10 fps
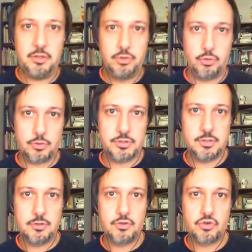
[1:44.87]

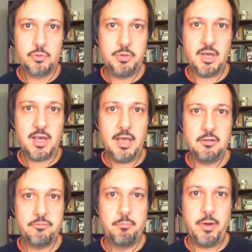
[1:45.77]
tours should be a kind
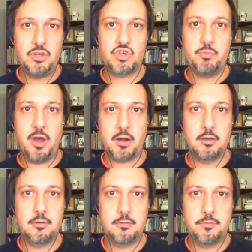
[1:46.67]
of benchmark
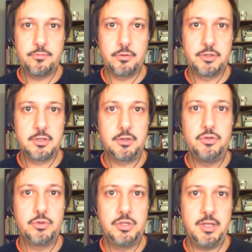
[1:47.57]
for the
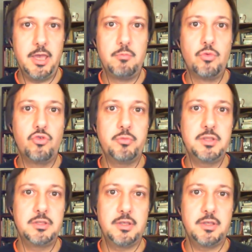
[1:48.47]
U3A movement,